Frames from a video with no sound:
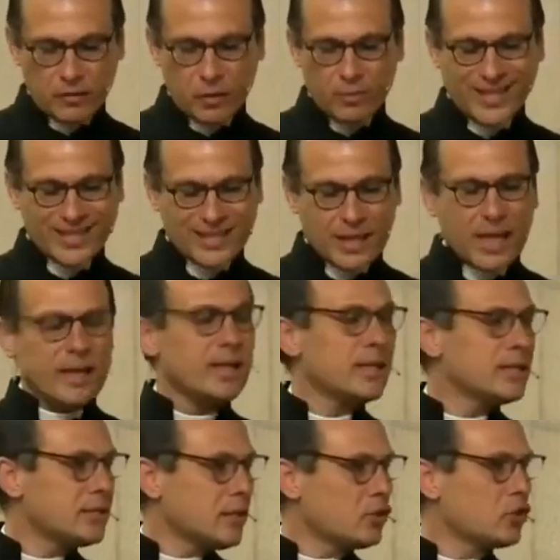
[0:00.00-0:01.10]
from the
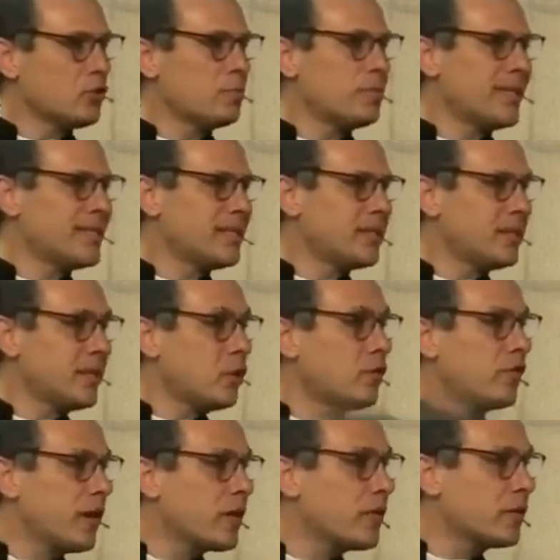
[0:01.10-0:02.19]
silence and complicity of
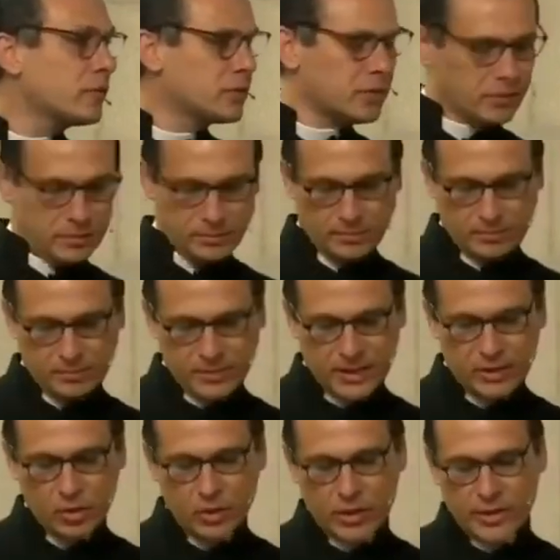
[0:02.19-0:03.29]
others
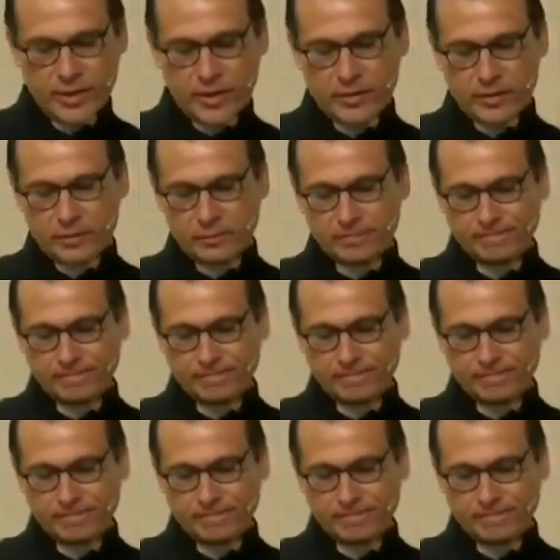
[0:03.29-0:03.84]
that you are here.